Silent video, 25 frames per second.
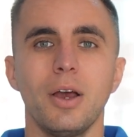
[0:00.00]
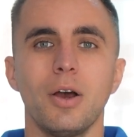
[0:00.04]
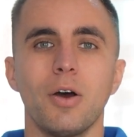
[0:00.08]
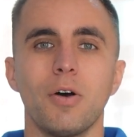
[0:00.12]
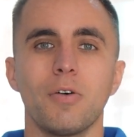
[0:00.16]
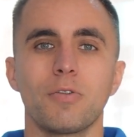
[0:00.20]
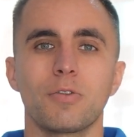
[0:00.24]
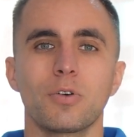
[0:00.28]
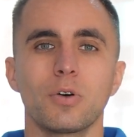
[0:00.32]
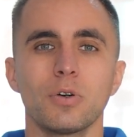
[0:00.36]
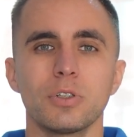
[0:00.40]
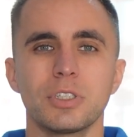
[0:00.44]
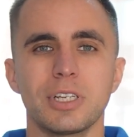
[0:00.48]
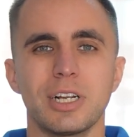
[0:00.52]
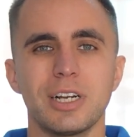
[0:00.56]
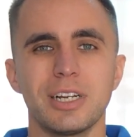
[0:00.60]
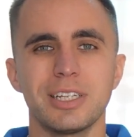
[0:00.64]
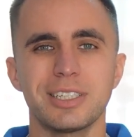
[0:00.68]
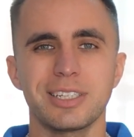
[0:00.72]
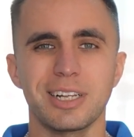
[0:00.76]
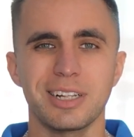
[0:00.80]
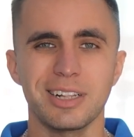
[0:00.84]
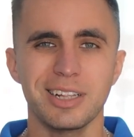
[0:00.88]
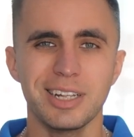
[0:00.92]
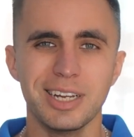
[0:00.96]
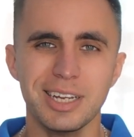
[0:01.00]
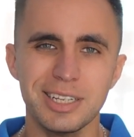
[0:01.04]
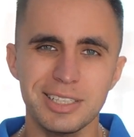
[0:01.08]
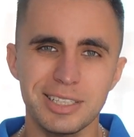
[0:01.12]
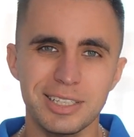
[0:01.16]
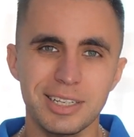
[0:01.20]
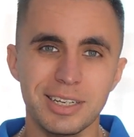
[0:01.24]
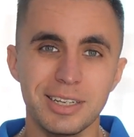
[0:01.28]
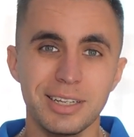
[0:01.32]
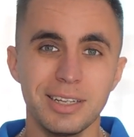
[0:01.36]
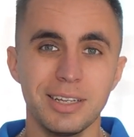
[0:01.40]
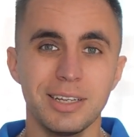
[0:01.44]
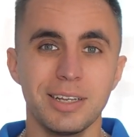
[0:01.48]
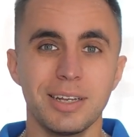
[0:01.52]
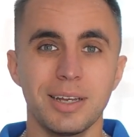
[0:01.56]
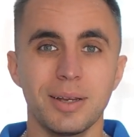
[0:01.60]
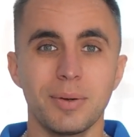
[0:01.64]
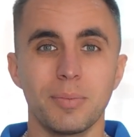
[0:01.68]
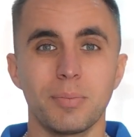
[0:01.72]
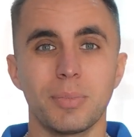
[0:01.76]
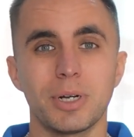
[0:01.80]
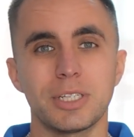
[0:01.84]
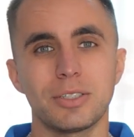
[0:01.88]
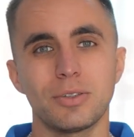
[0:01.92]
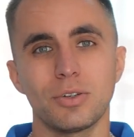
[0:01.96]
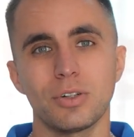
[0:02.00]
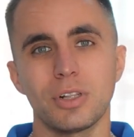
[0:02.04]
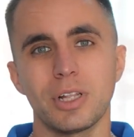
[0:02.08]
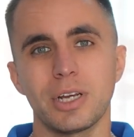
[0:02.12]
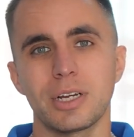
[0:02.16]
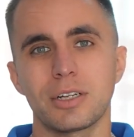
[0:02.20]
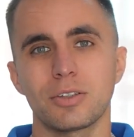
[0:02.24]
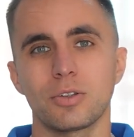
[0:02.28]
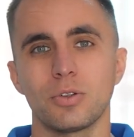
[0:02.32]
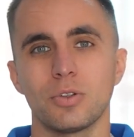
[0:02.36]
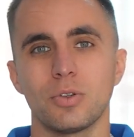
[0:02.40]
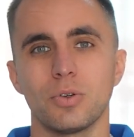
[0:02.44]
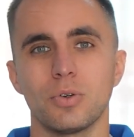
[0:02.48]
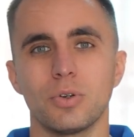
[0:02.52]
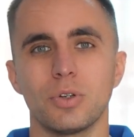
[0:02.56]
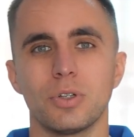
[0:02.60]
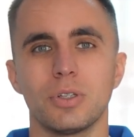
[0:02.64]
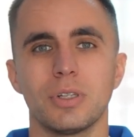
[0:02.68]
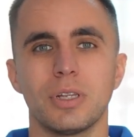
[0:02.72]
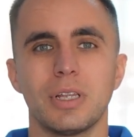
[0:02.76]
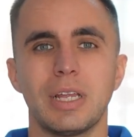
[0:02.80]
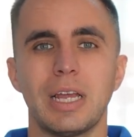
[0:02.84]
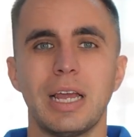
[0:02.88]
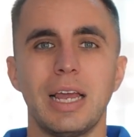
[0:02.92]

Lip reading: Of course, a little lazy, but you like to do it.